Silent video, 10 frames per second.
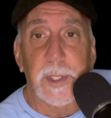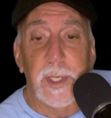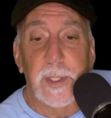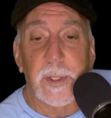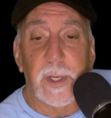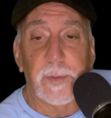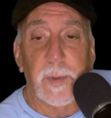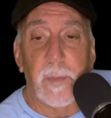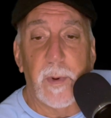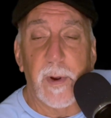keys off the
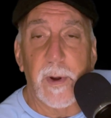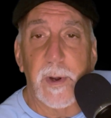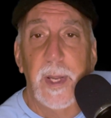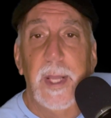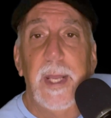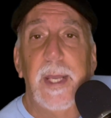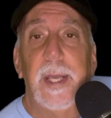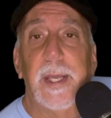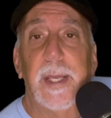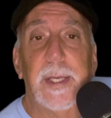bar.
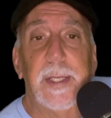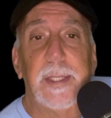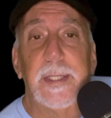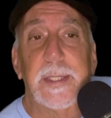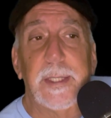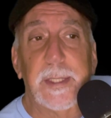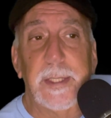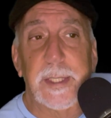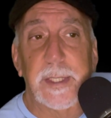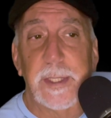And I said,
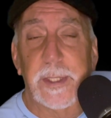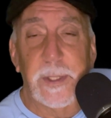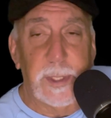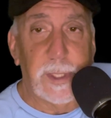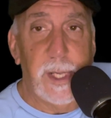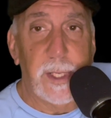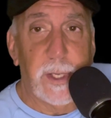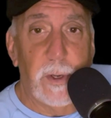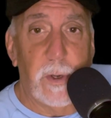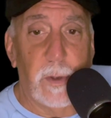listen, he's here to take
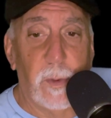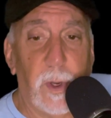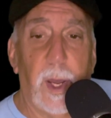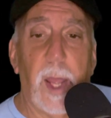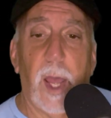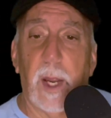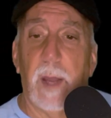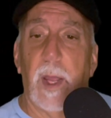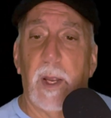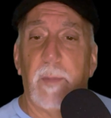you home. Well, I
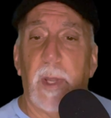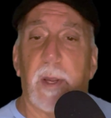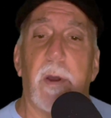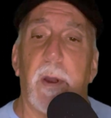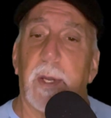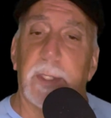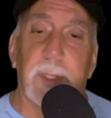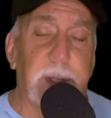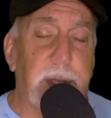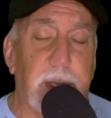got my car. I
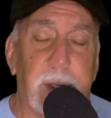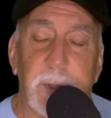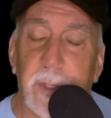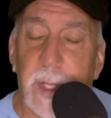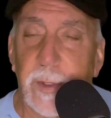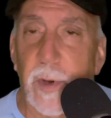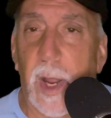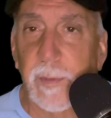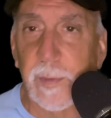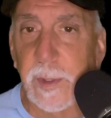said, no, you're not
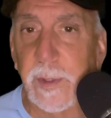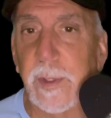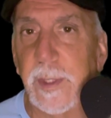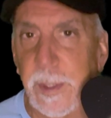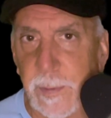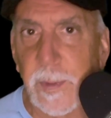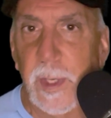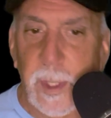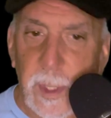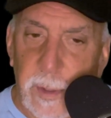driving.
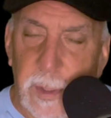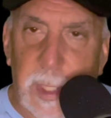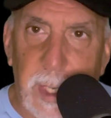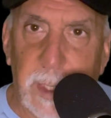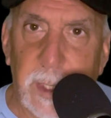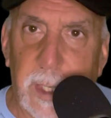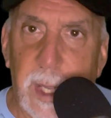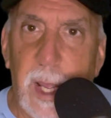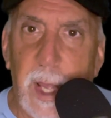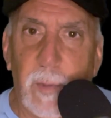You're taking the
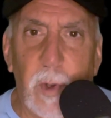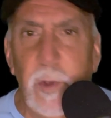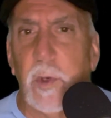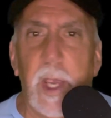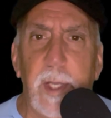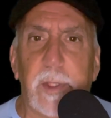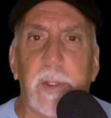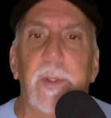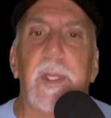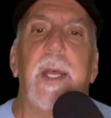cab. Oh, you can't
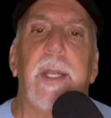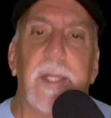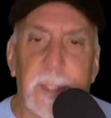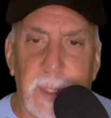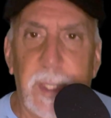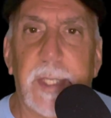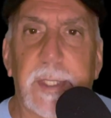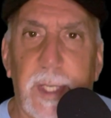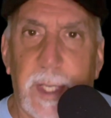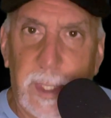do that? I said,
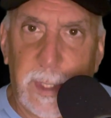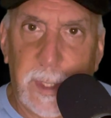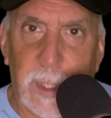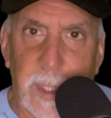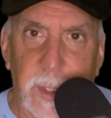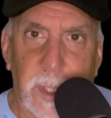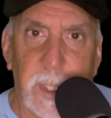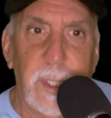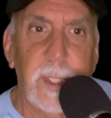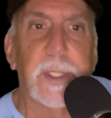yes, I can. I got your
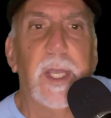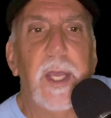keys.